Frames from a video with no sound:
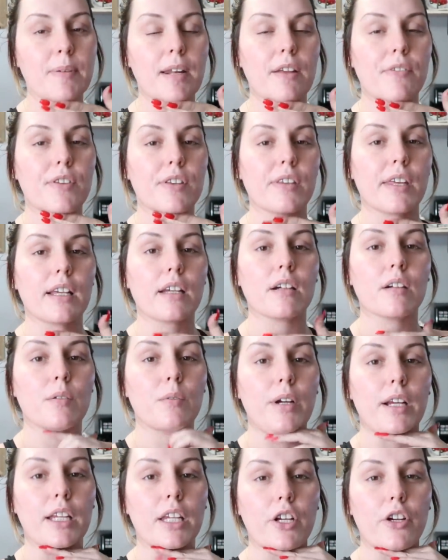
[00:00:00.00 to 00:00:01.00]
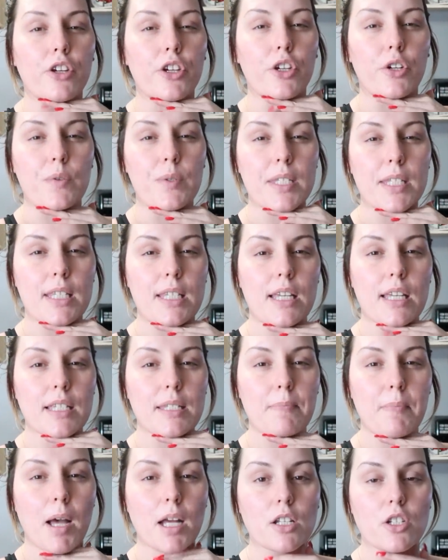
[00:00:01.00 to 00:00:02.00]
but I feel like right here you don't see
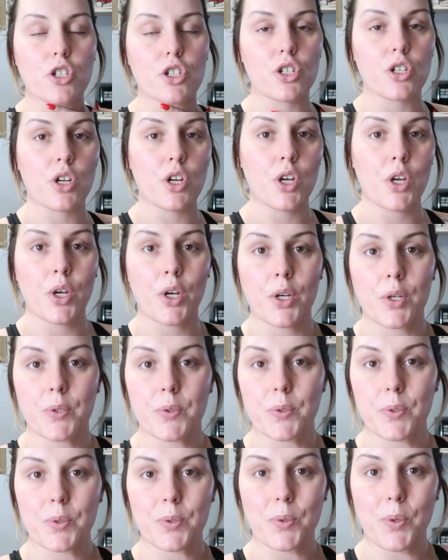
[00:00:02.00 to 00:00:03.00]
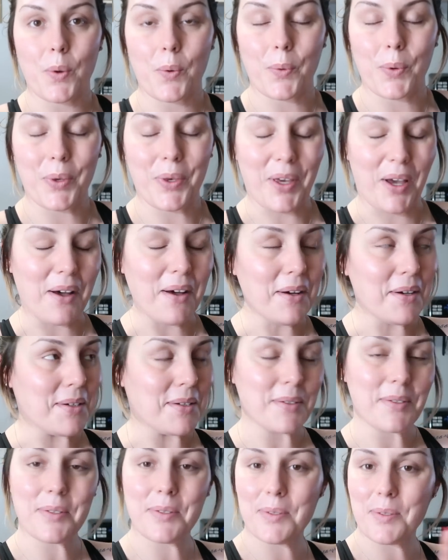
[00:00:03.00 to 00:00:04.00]
as much. So
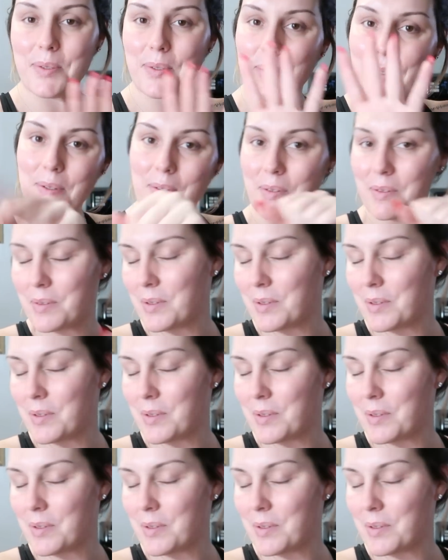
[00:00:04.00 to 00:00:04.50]
yes,